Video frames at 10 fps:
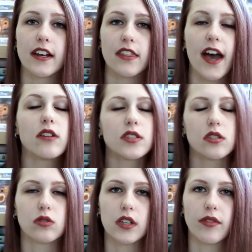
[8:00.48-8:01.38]
the house is
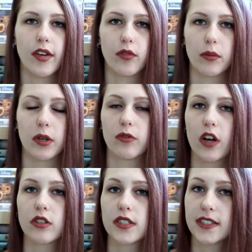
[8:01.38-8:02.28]
grieving from her
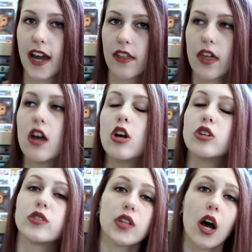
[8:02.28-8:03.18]
father's death.
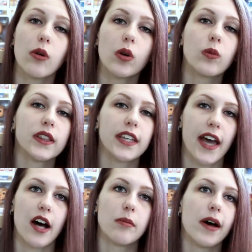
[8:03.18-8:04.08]
So with the
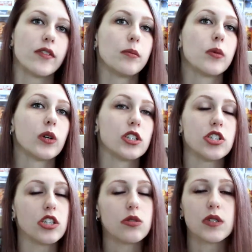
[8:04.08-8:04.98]
help of a boy she
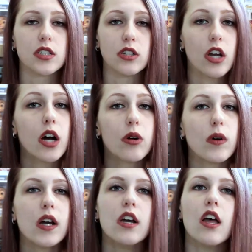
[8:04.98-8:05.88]
used to know,
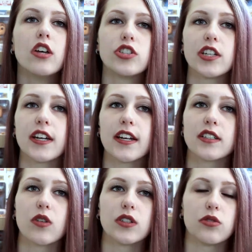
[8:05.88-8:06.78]
she is
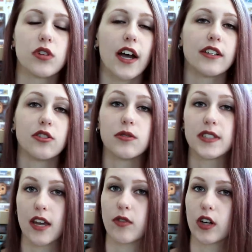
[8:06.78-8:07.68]
going to try to
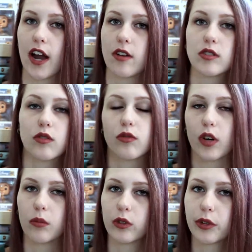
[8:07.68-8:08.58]
save her house
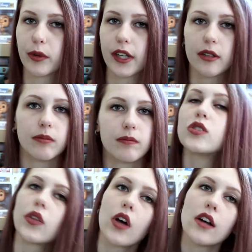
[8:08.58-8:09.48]
from ruin.
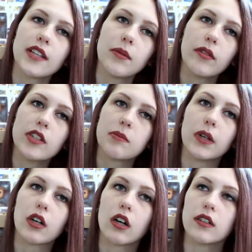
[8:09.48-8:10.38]
So the concept of this
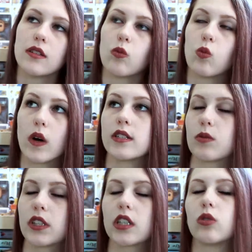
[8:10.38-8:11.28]
book was
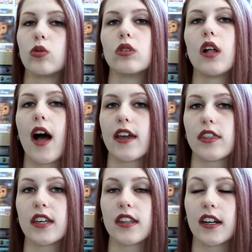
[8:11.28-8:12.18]
really cool. I
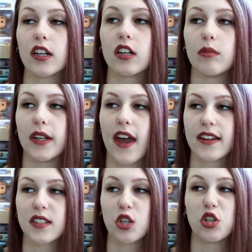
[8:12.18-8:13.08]
think that it could have been
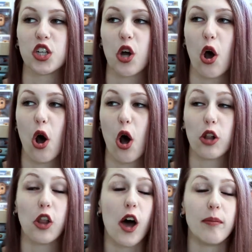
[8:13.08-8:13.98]
executed a
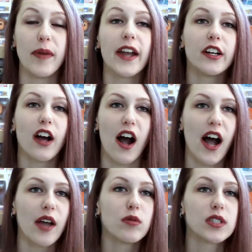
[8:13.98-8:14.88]
lot better.
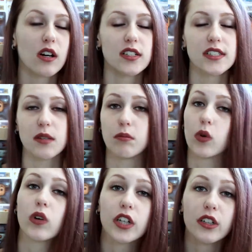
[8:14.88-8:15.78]
I was honestly
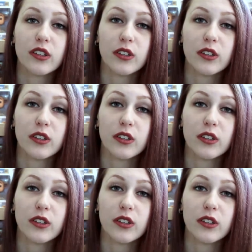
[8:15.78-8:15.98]
bored